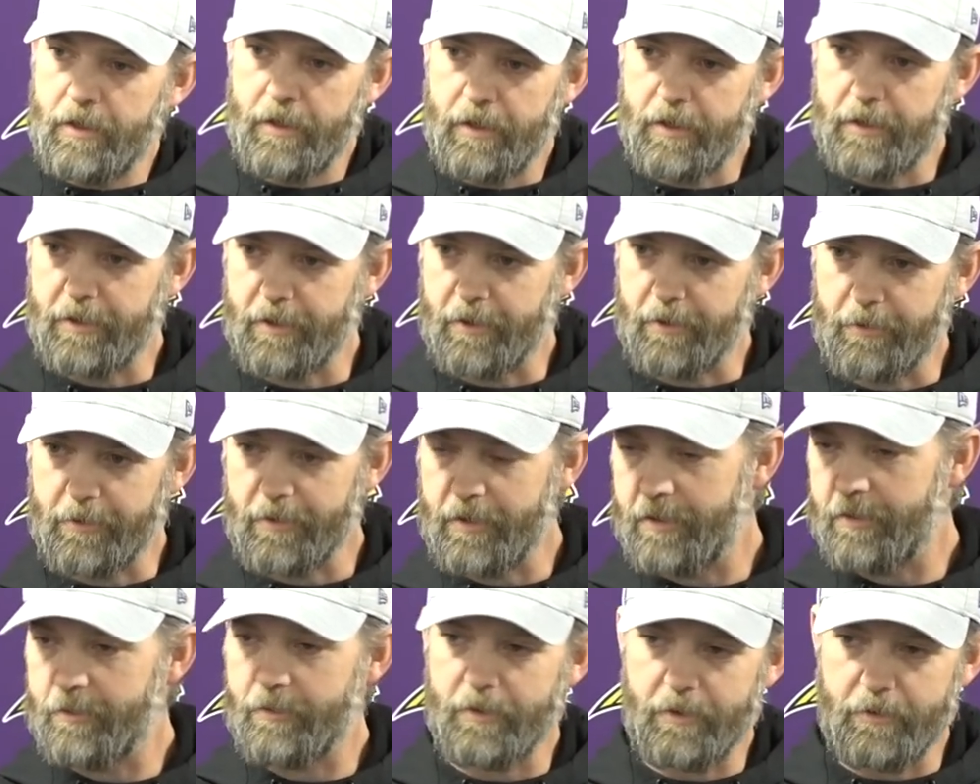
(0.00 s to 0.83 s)
And, you know,
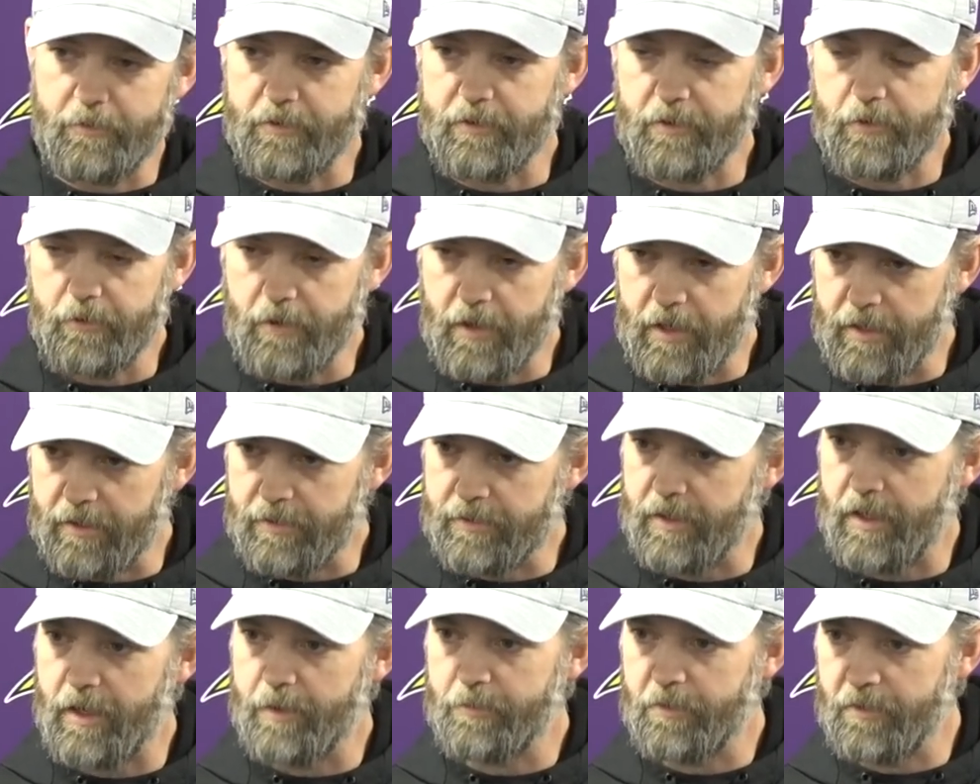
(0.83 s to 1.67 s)
it was a great
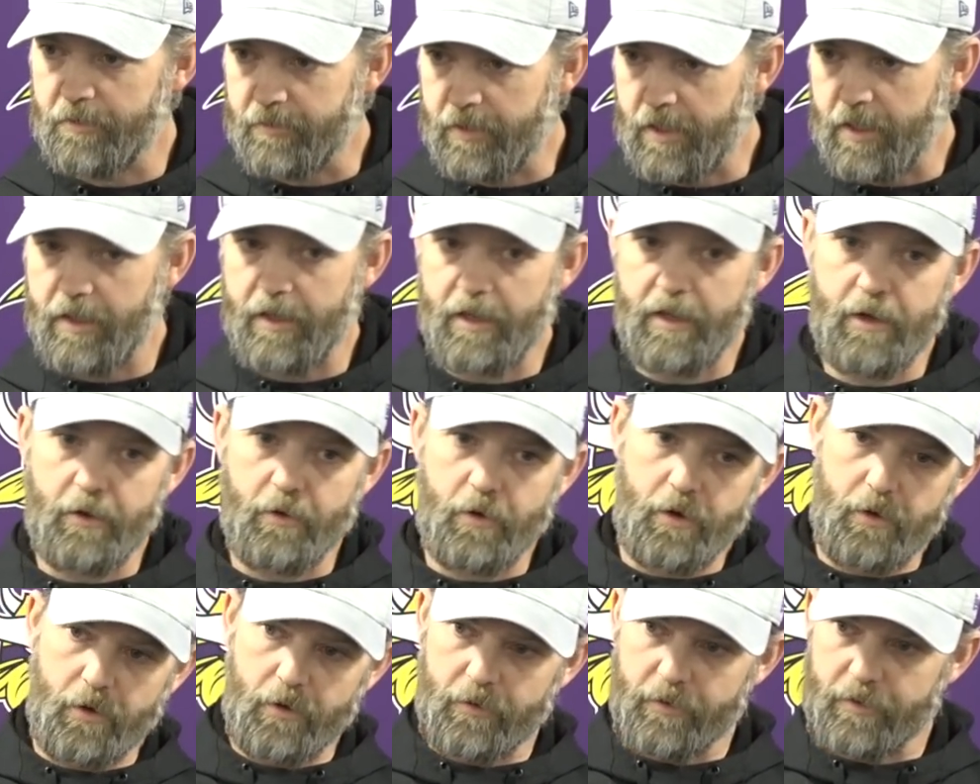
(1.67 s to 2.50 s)
example of kind of how
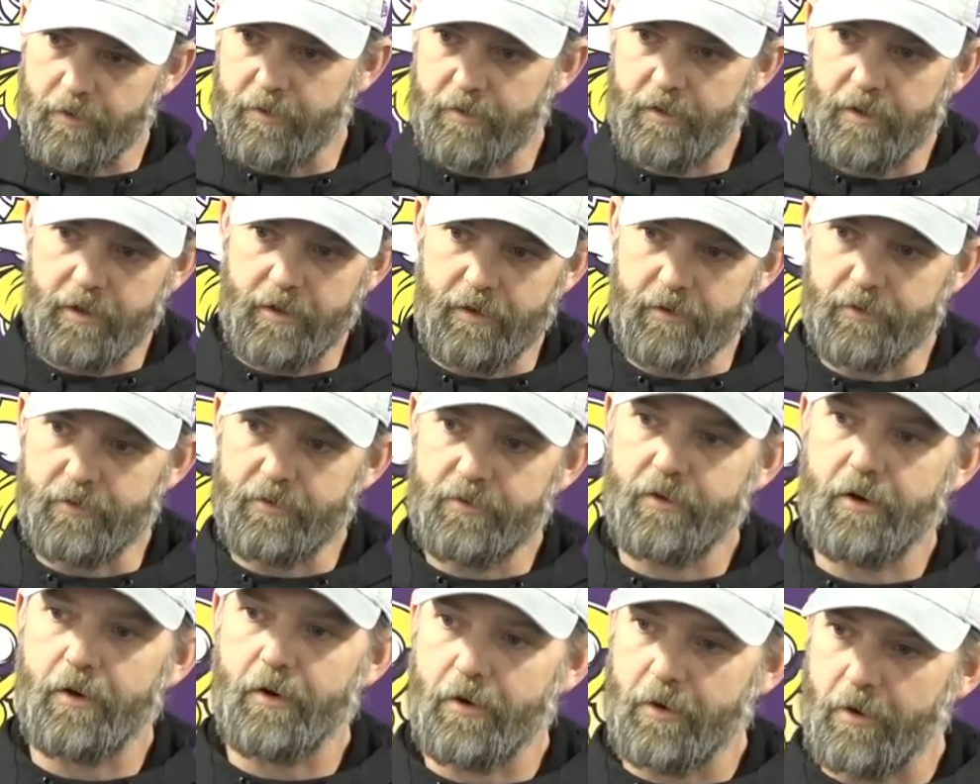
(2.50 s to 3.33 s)
all the
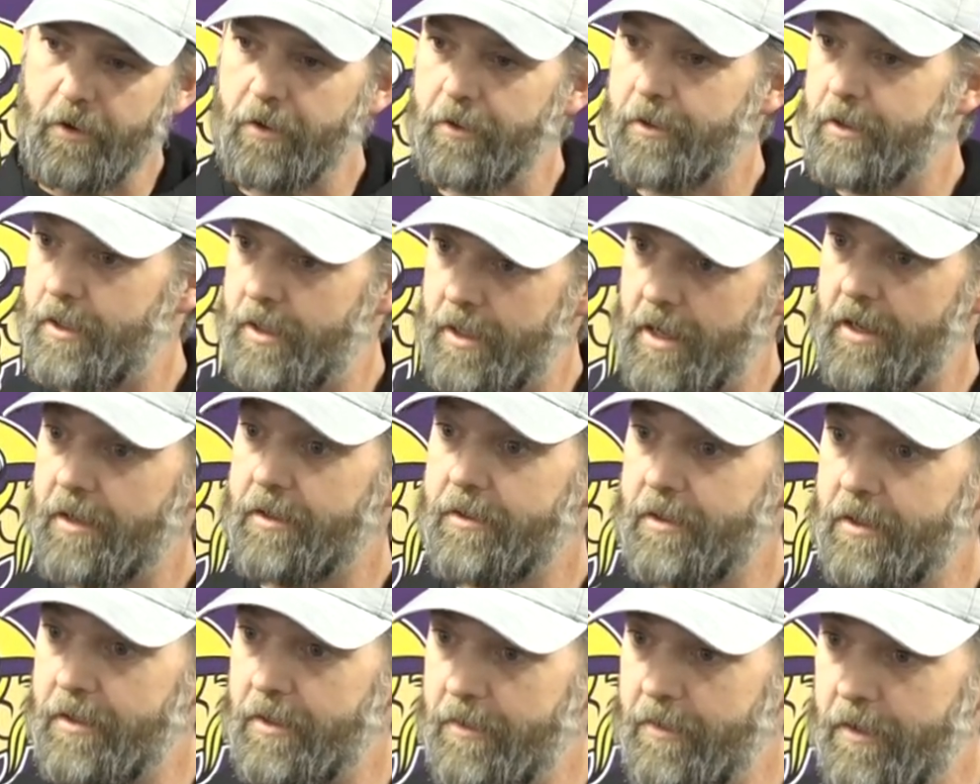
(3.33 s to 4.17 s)
things are all
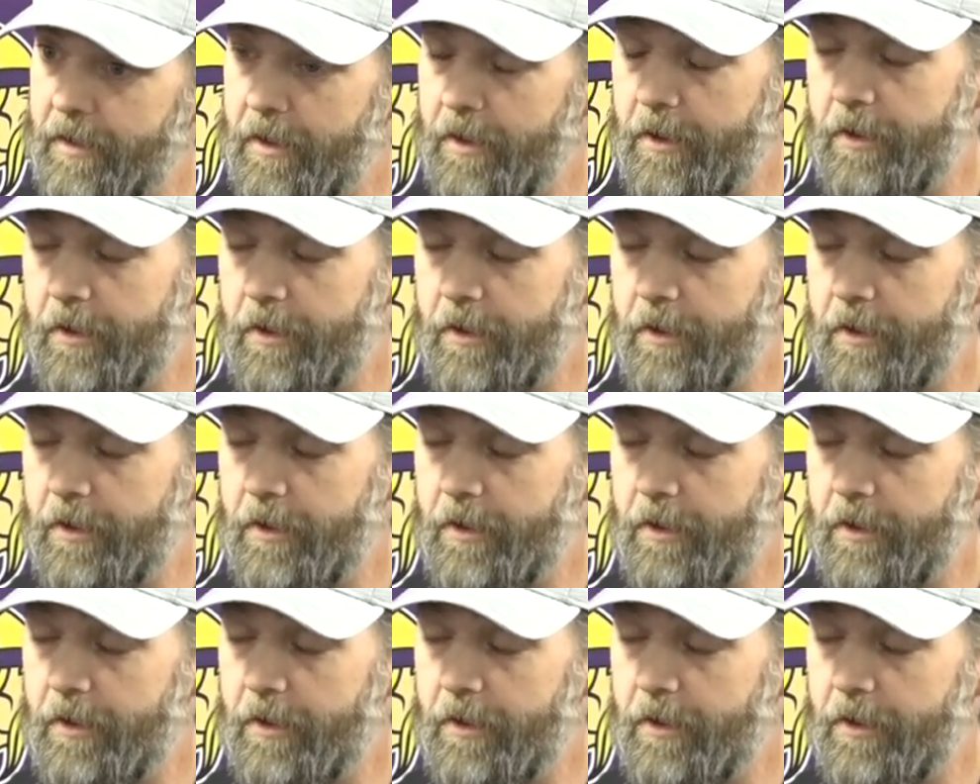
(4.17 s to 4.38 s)
connected and they